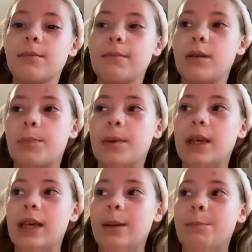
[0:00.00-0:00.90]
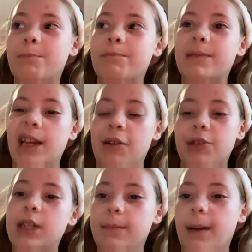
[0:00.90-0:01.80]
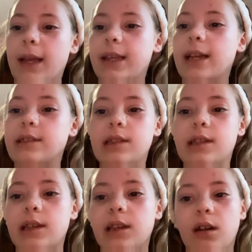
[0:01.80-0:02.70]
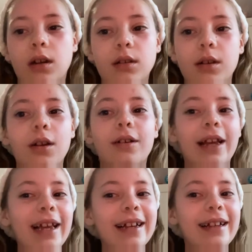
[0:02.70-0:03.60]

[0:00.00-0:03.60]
maybe 30 by the end of the year. Okay,